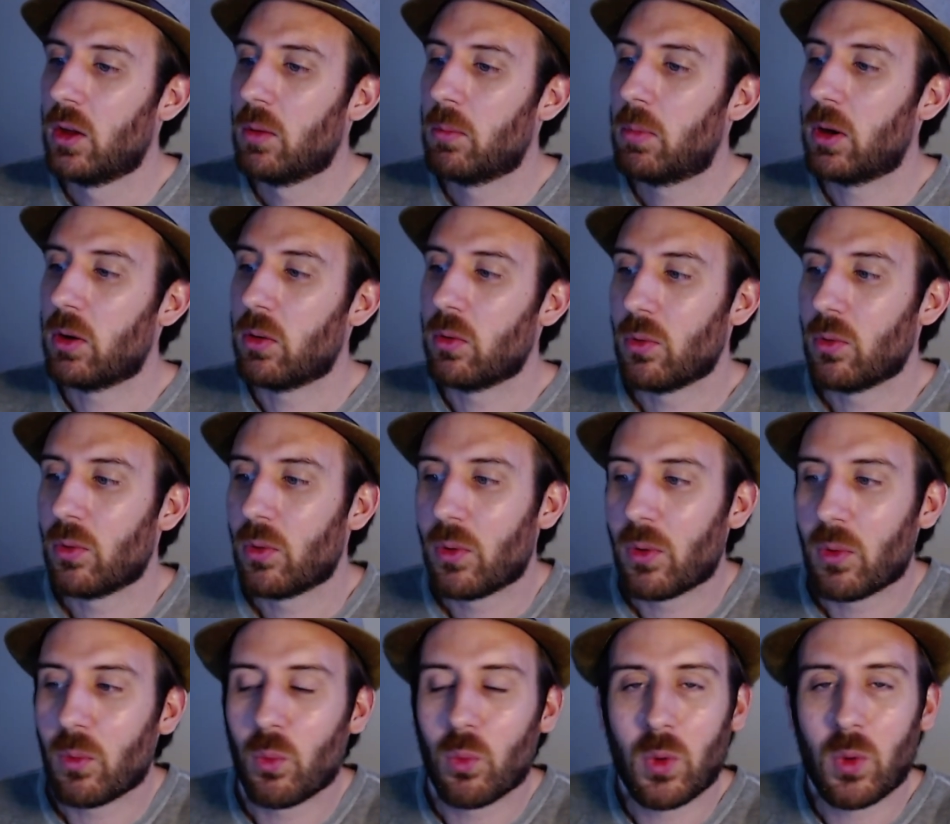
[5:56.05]
But
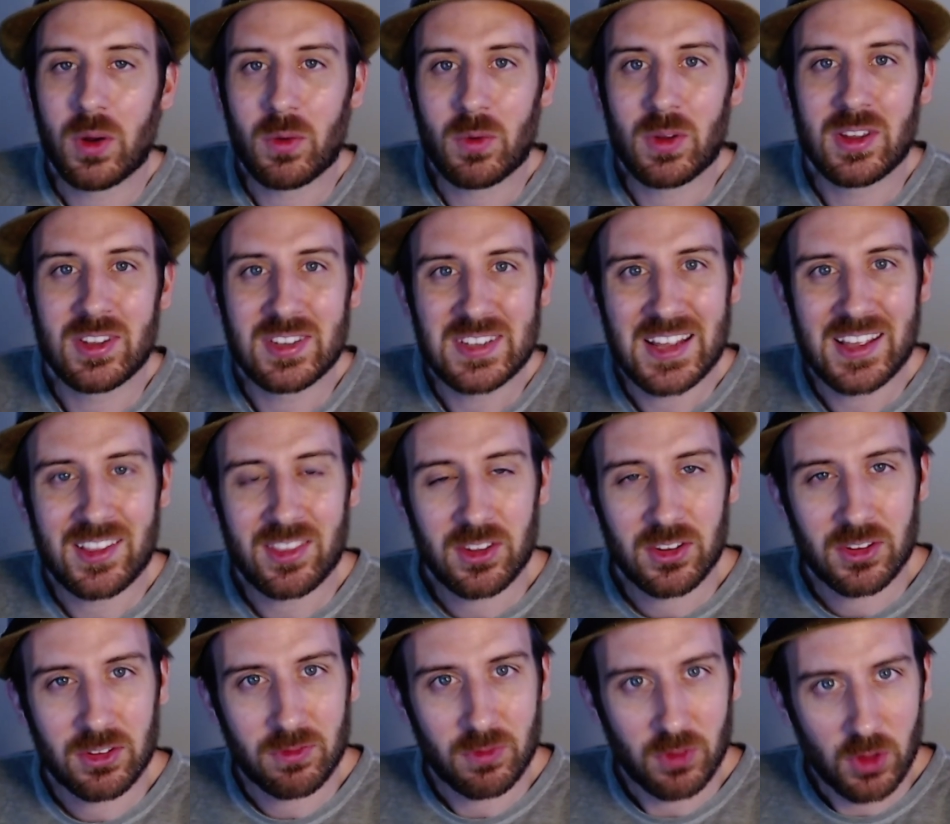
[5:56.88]
when we say
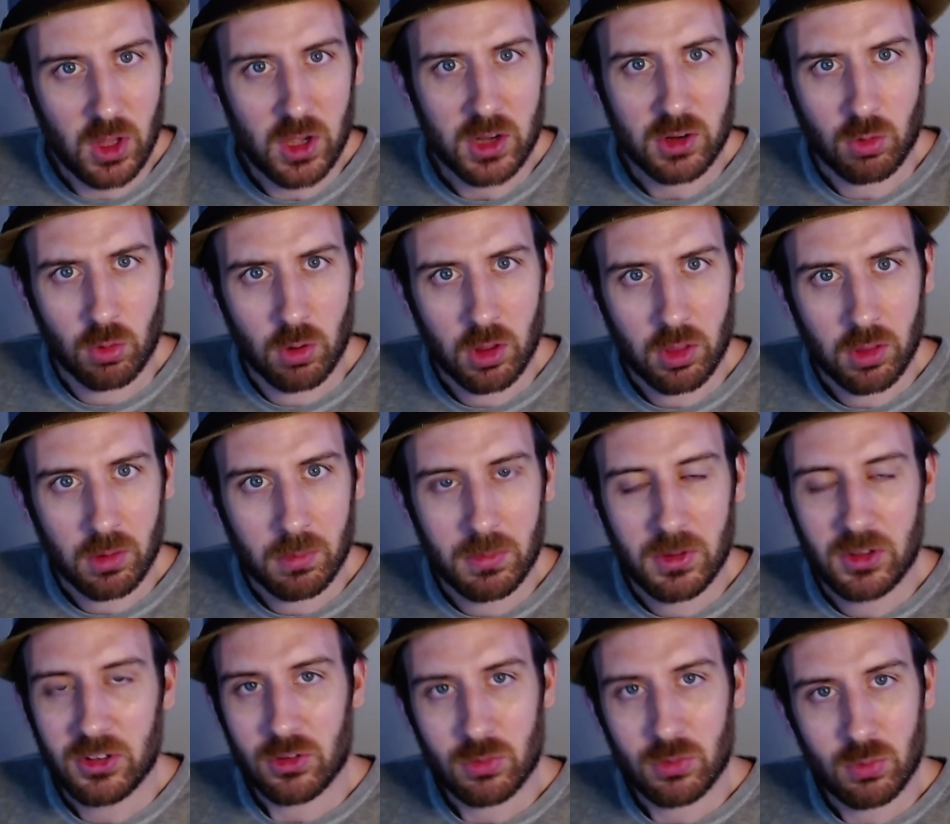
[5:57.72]
this logarithm,
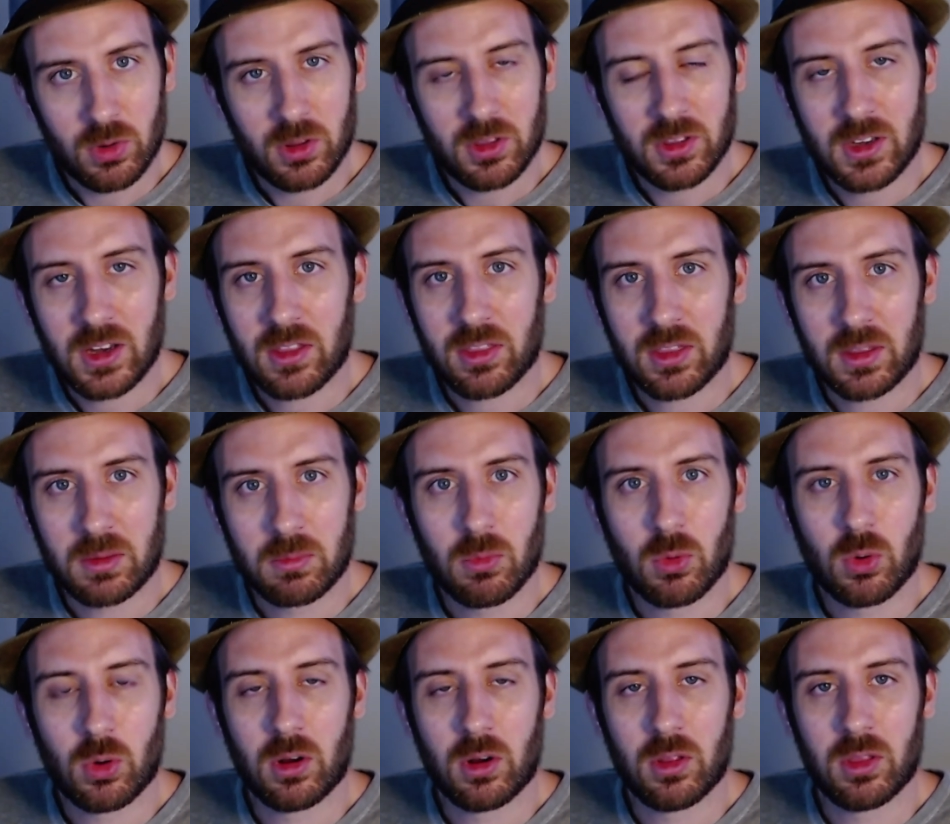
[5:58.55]
this is really nothing
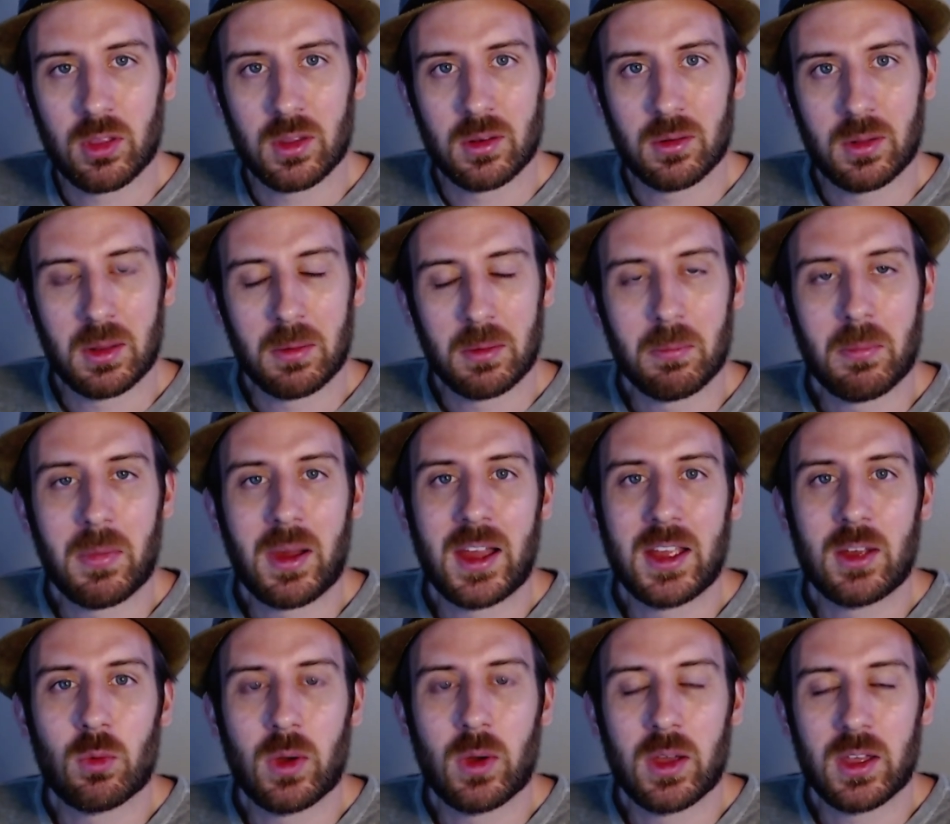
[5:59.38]
more than
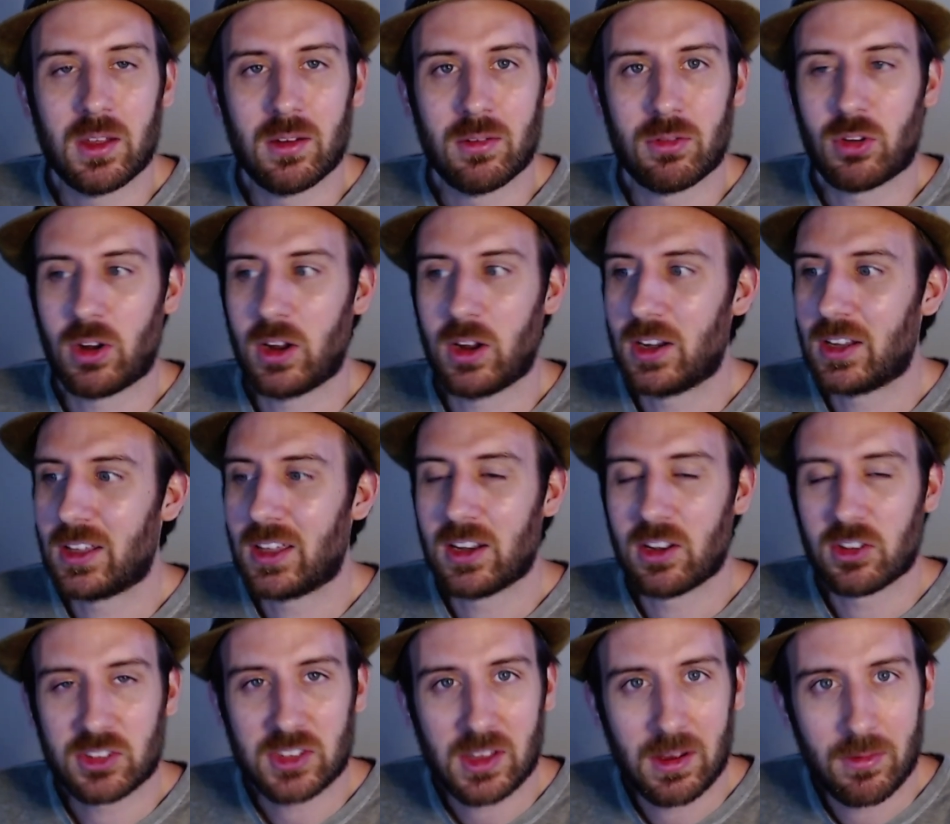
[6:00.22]
my way of trying to
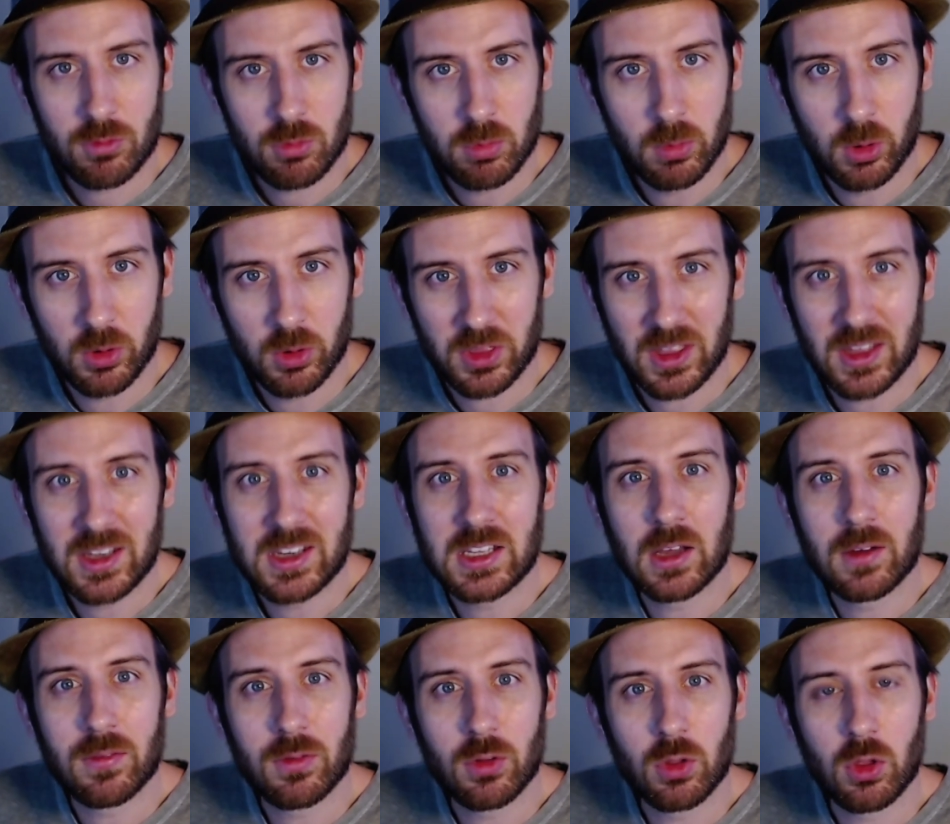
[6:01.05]
get us comfortable with the
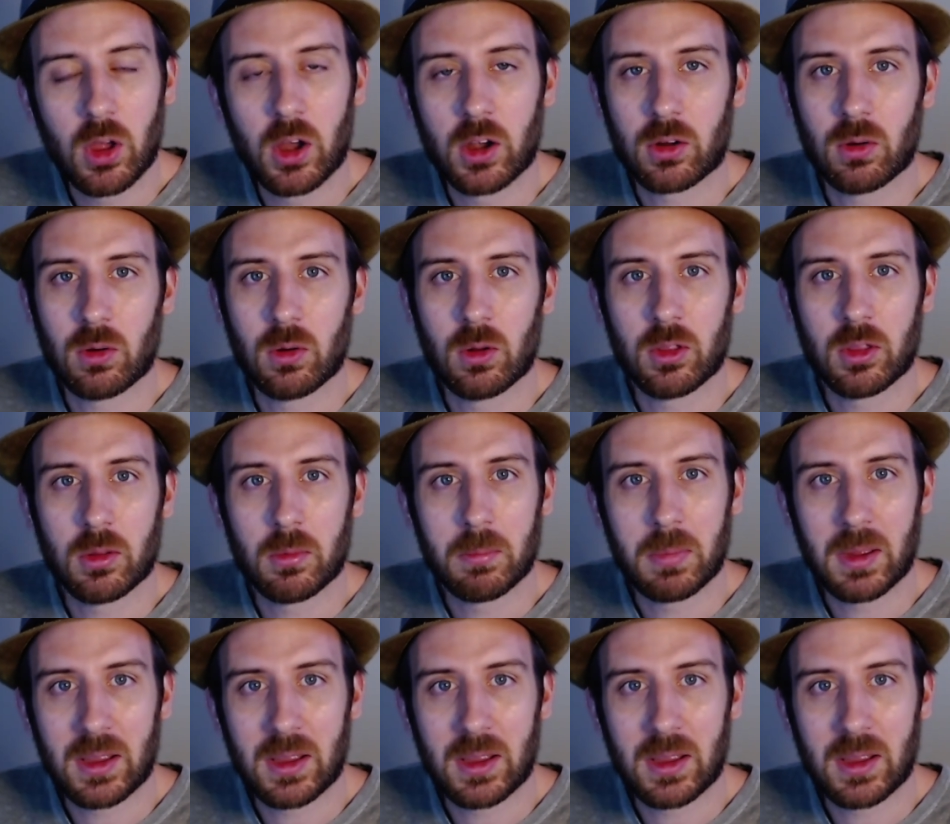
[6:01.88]
idea of logarithm